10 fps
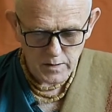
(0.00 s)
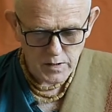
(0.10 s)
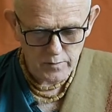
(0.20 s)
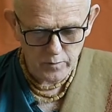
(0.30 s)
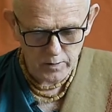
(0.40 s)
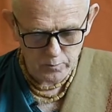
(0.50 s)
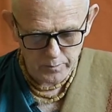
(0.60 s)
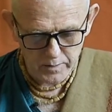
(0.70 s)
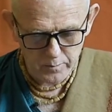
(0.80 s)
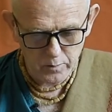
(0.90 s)
achieve only
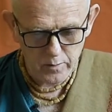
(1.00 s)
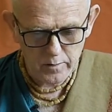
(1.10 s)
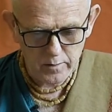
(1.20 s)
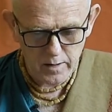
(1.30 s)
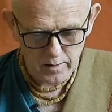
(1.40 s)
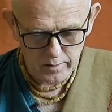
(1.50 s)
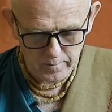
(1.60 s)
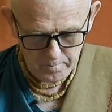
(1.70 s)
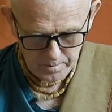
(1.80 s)
repeated birth and death.